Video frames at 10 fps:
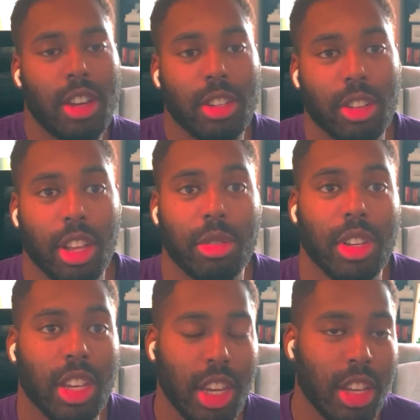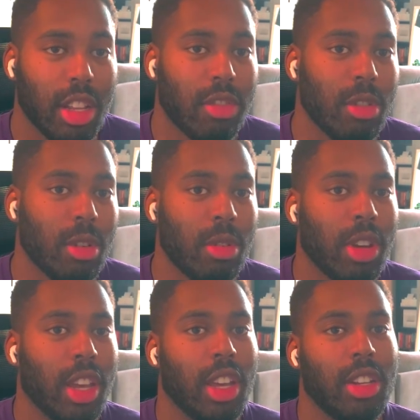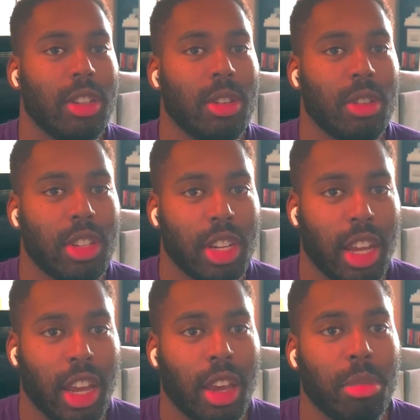So that was a key level going into today